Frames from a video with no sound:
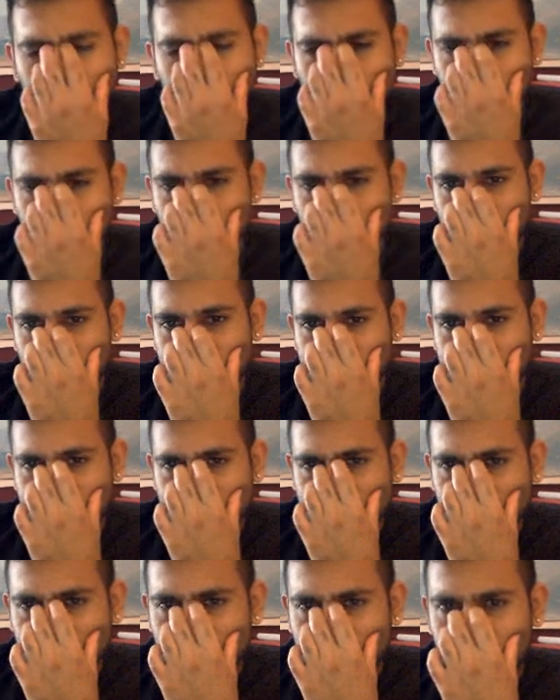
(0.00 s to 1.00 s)
What does that
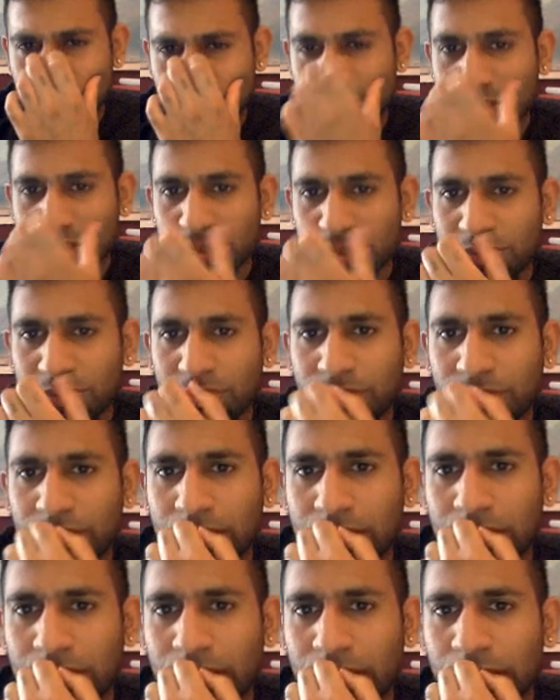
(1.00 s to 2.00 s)
do? Okay, so
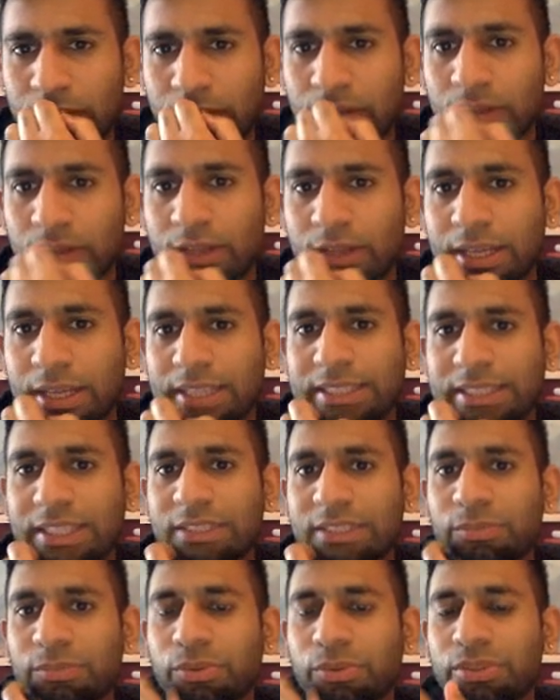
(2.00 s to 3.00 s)
I guess another
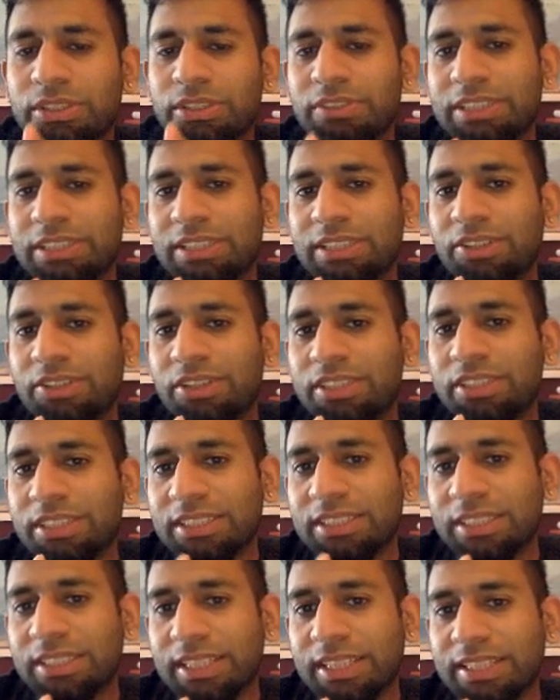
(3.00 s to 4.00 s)
motif. It's not just
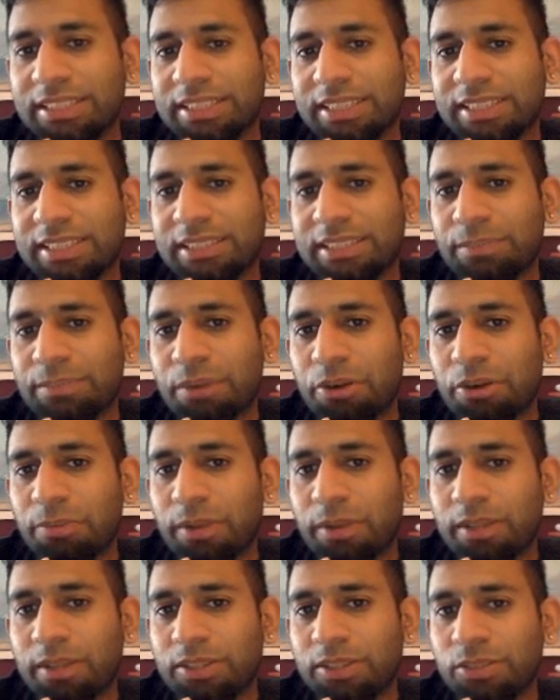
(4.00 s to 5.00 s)
this. That's the power
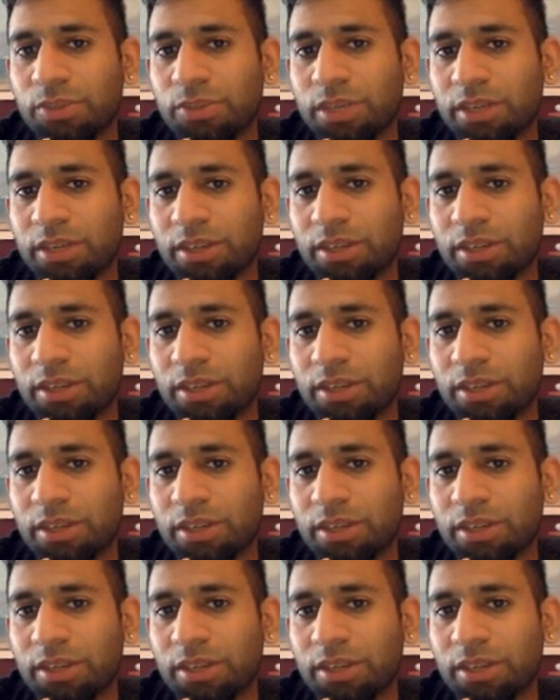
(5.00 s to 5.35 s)
balance square.